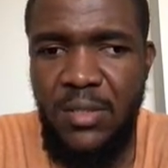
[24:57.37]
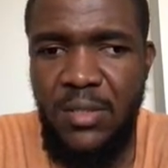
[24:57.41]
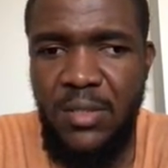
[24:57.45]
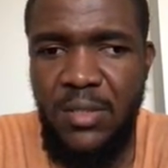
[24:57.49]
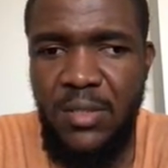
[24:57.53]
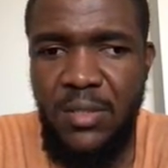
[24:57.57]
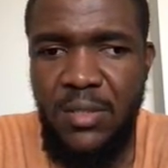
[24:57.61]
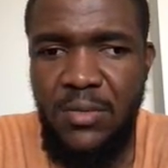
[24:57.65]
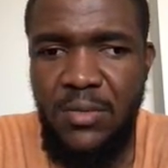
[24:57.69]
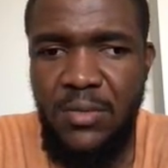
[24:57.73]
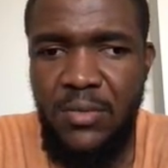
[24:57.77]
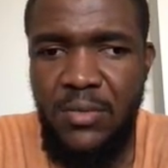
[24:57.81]

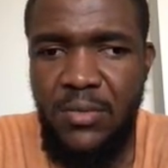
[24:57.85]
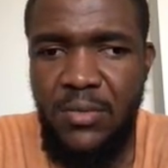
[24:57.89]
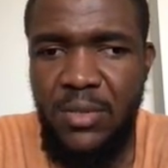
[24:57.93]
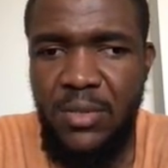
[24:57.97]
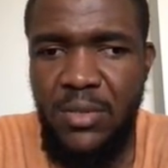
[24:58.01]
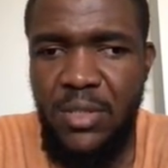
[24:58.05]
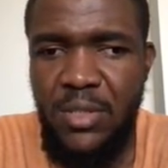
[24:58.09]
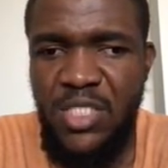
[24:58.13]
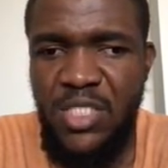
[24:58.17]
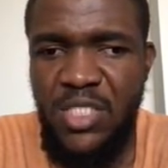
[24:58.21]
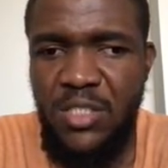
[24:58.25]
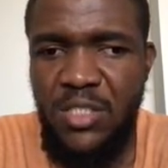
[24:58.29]
and
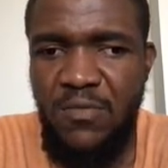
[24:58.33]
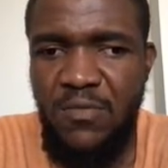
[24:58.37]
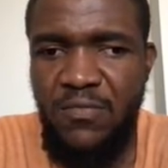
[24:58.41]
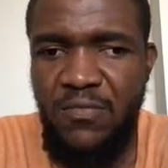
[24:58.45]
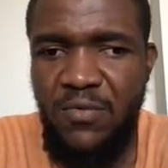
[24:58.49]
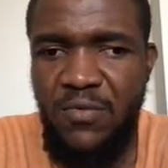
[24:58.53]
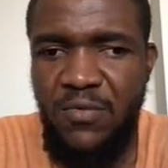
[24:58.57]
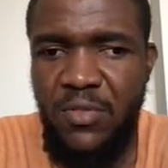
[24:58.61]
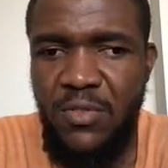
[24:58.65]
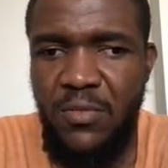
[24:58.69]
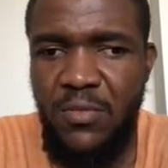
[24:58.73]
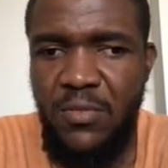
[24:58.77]
using the
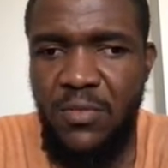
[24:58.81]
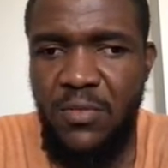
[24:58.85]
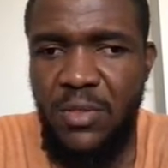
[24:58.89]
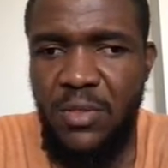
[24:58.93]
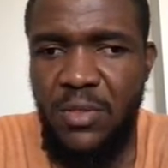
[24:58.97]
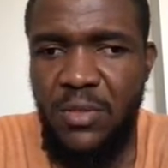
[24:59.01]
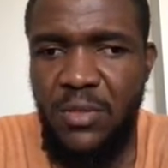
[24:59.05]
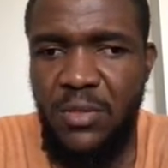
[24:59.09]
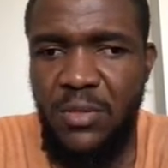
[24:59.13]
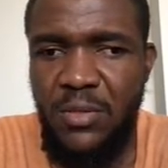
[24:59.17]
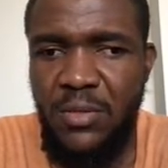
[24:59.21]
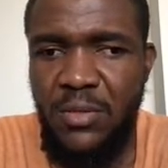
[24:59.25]
default
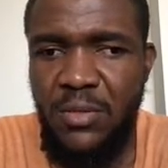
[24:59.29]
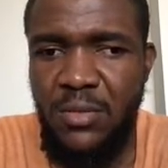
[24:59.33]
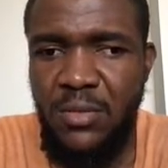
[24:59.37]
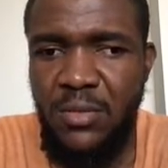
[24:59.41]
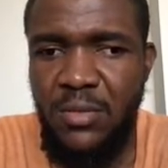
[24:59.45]
command